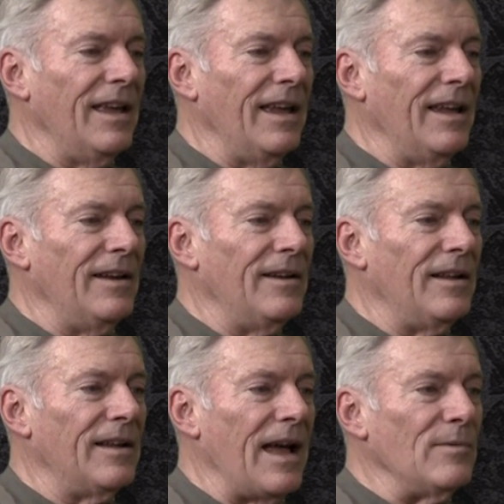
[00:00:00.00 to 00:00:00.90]
and
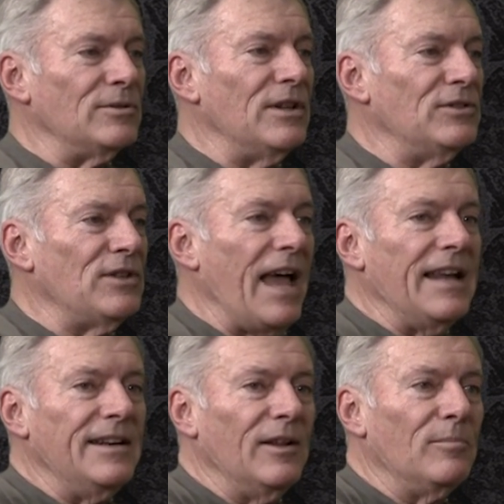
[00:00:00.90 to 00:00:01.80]
I was
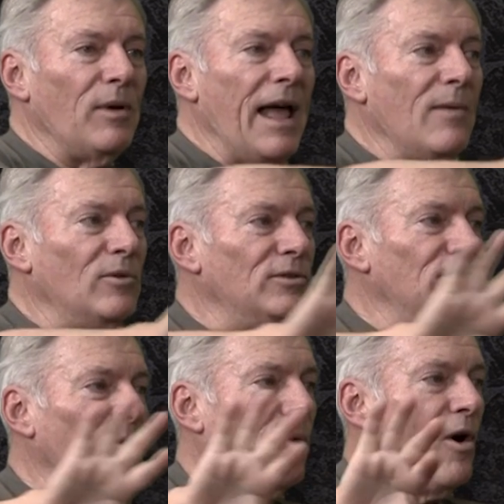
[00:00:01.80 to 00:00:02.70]
inside nailing plywood
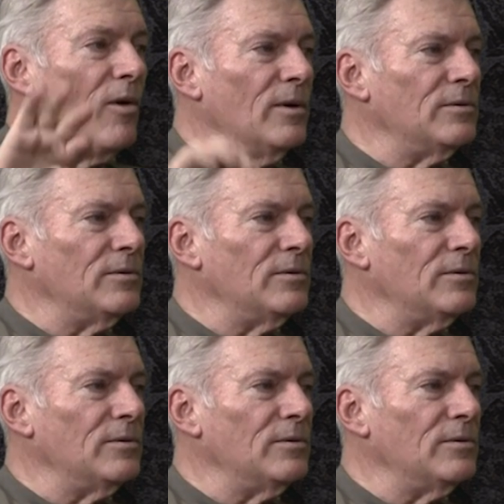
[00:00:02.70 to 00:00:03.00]
to the wall.